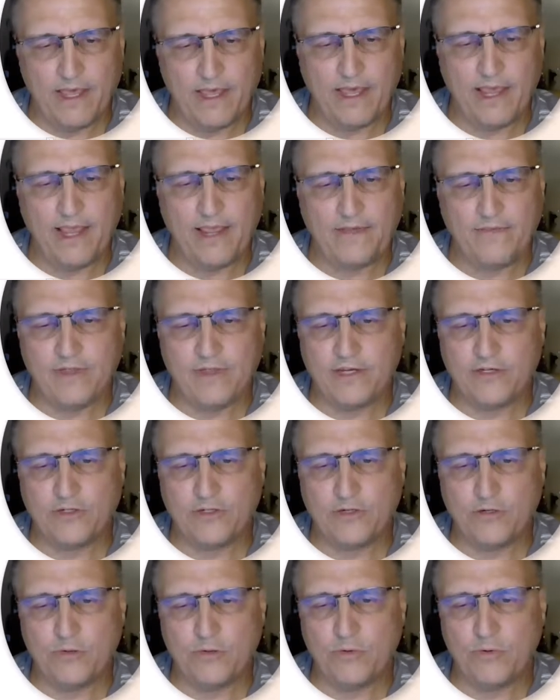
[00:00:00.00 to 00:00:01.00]
And then
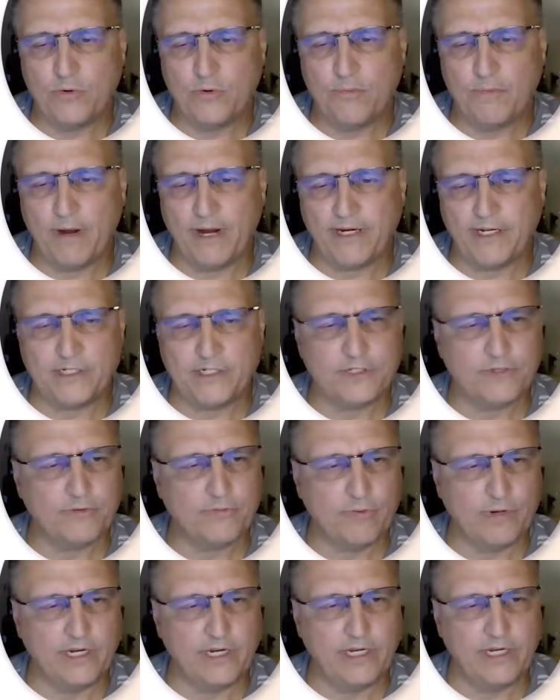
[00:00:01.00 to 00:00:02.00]
2 minus
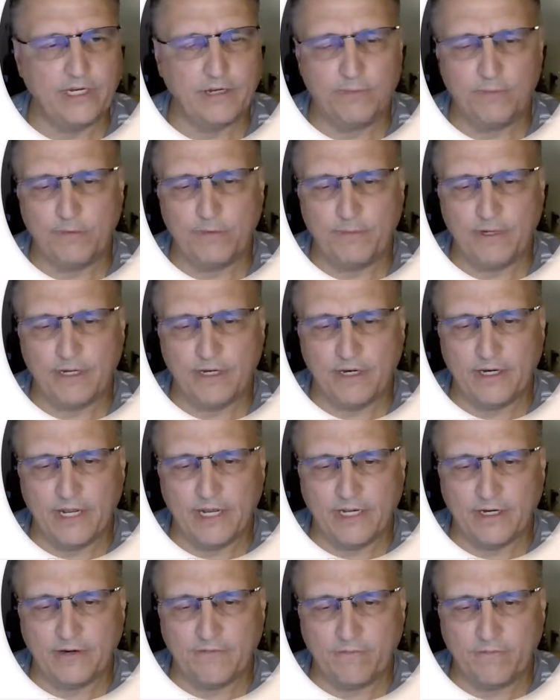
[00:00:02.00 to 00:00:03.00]
3 would be a
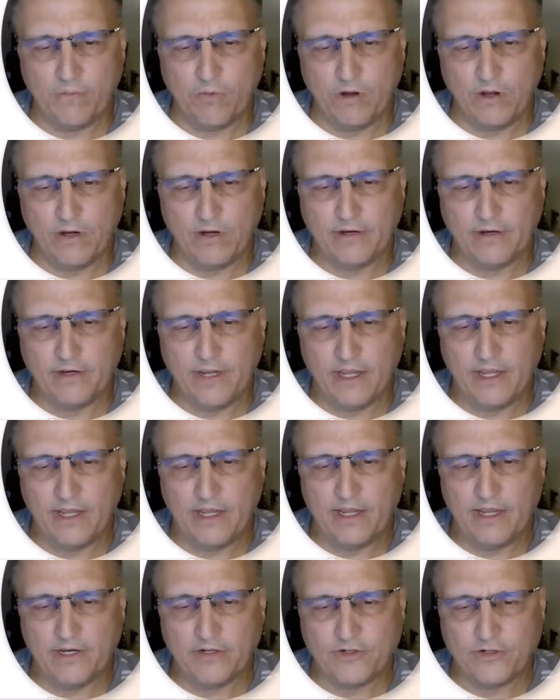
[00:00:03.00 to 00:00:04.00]
negative 1.
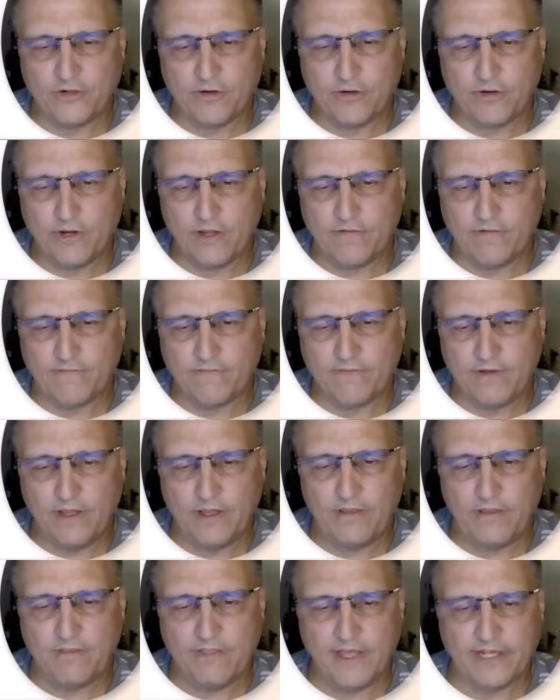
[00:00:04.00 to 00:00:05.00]
And sure enough,
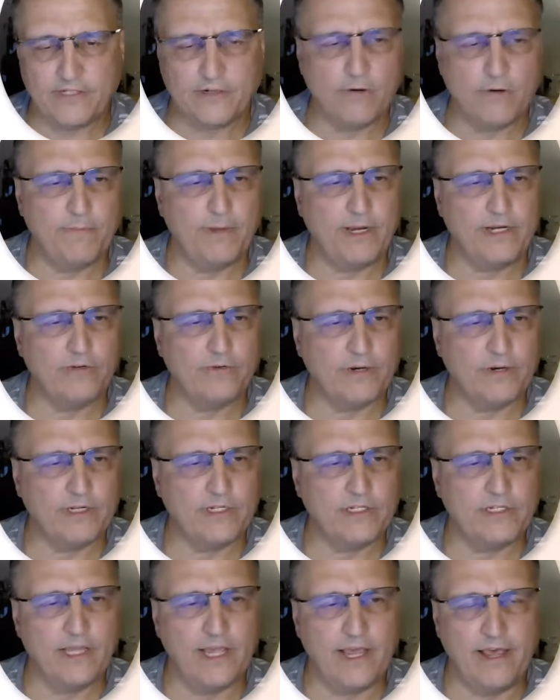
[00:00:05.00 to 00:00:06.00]
that's our
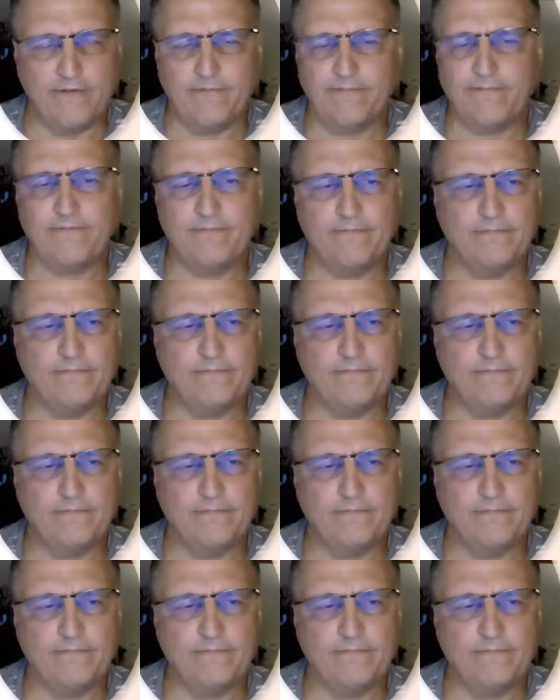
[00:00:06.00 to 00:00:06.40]
matrix F.